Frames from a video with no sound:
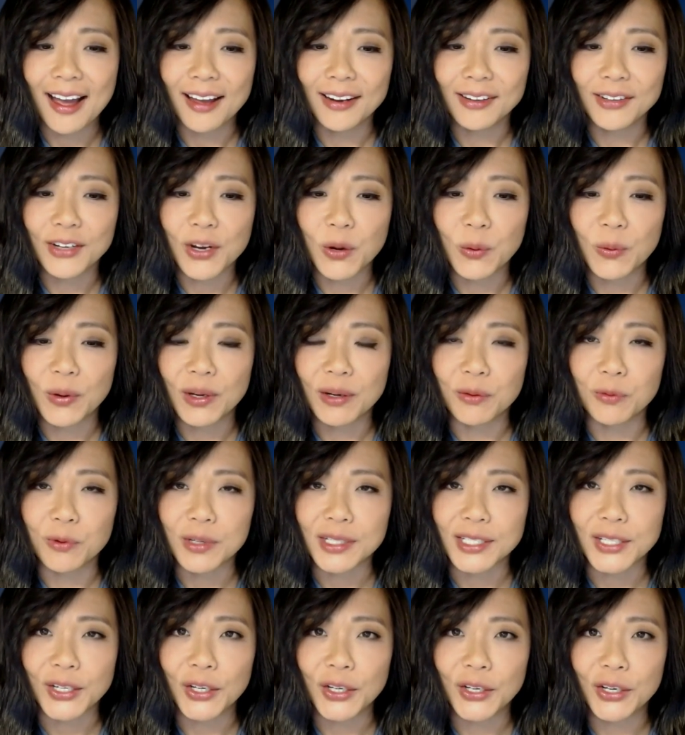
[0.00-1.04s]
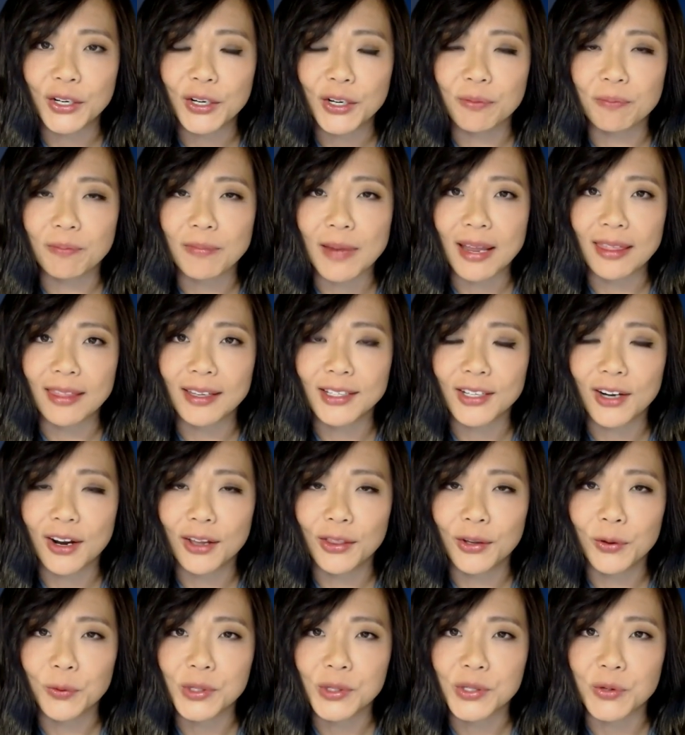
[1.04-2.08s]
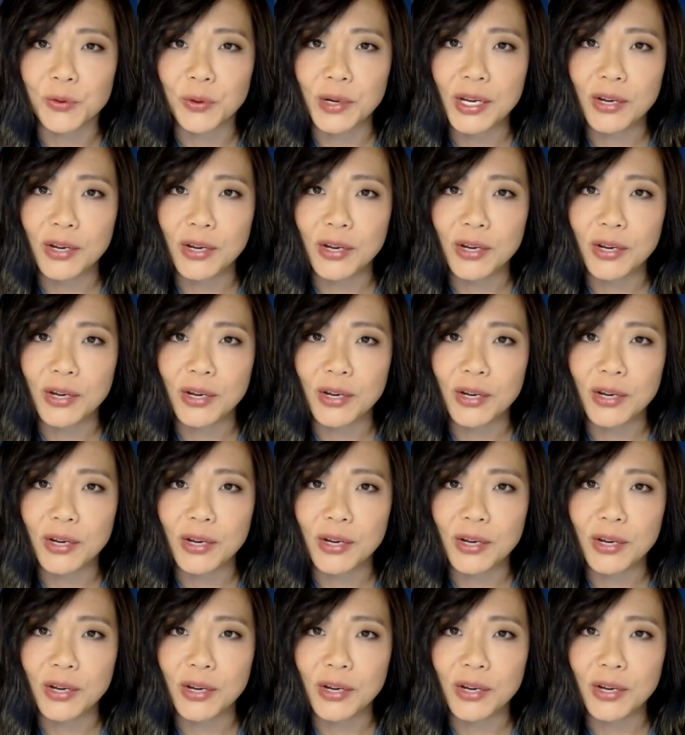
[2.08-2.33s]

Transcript: Uh, no one was hurt, and the toddler